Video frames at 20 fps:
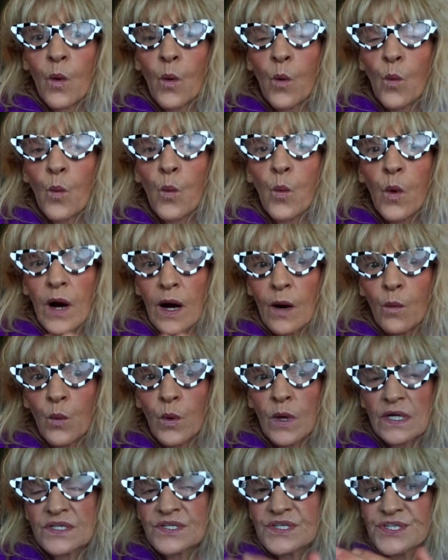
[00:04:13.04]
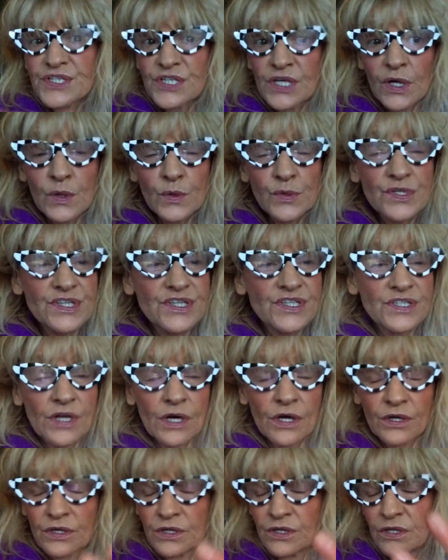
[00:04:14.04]
what was so
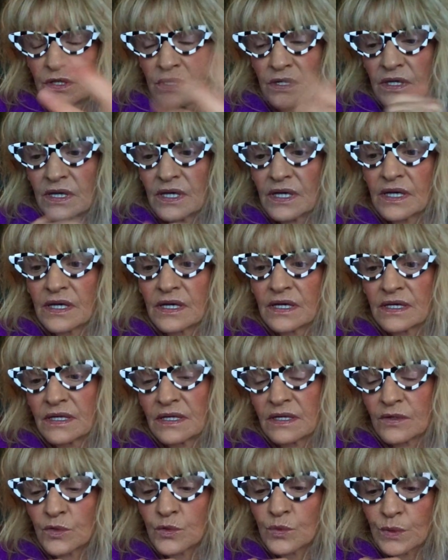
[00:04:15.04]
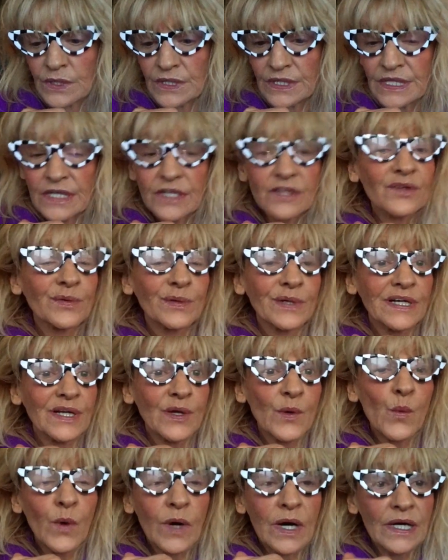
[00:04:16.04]
stuck in
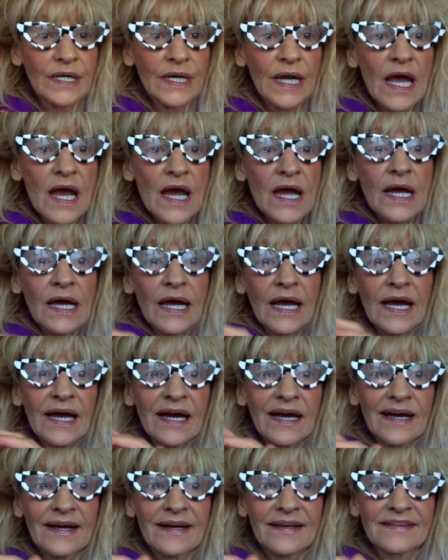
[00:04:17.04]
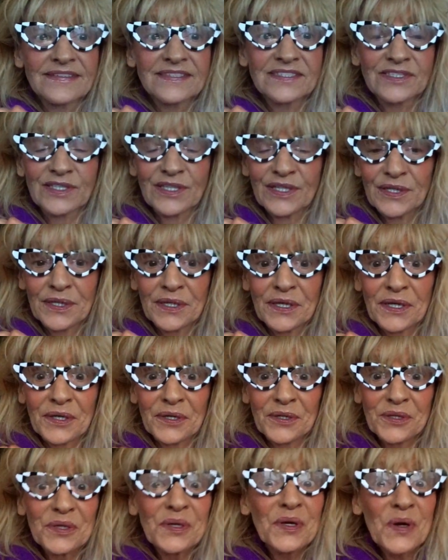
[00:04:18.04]
2021. And
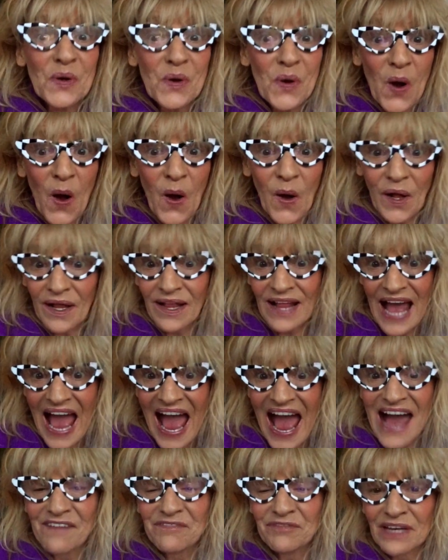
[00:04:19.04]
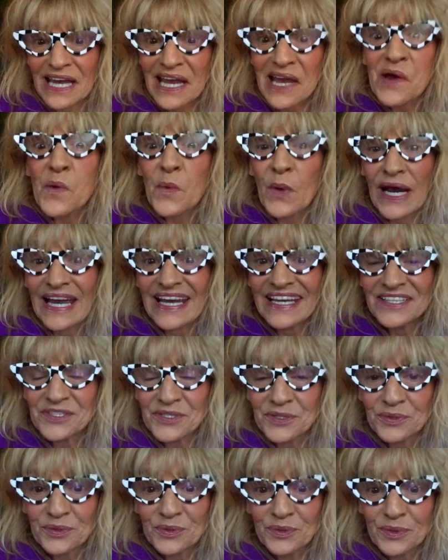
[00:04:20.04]
you all have a way
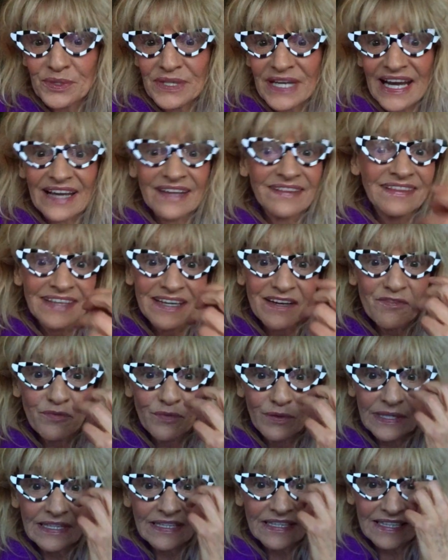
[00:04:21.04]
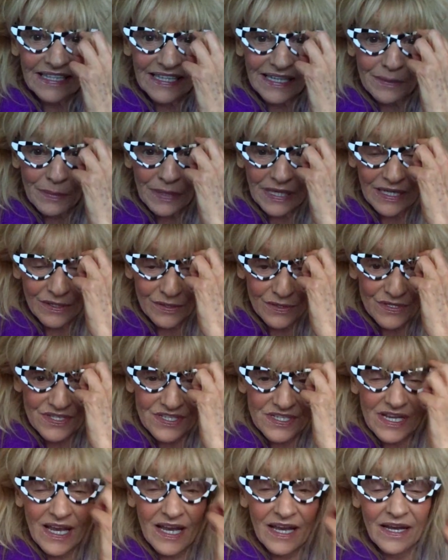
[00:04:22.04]
to do that differently,
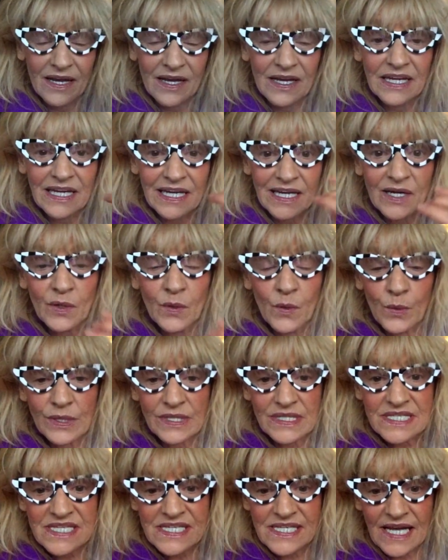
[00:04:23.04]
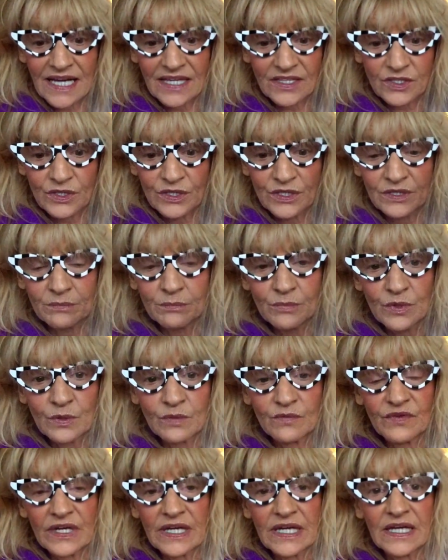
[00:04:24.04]
because here with Saturn
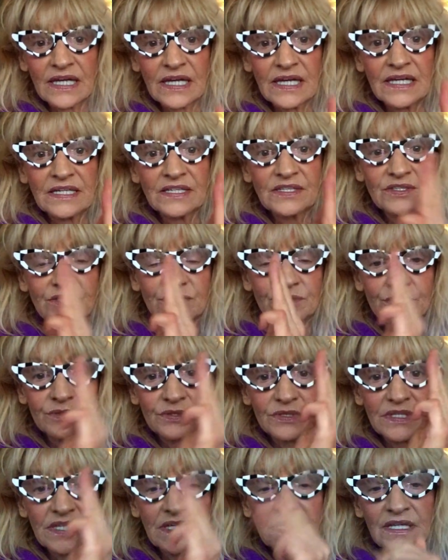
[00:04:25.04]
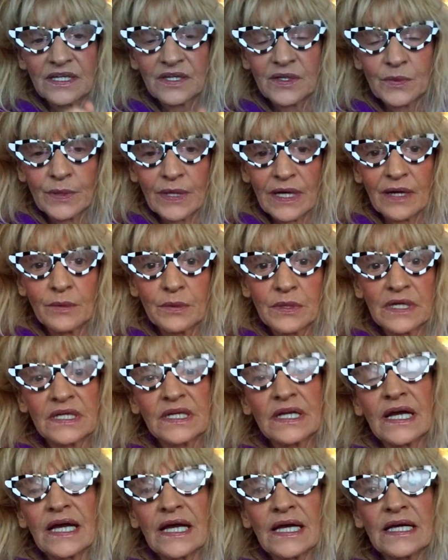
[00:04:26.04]
moving into the
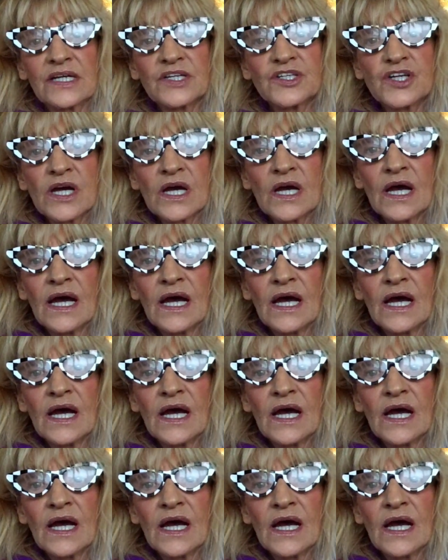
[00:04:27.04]
Aquarian age,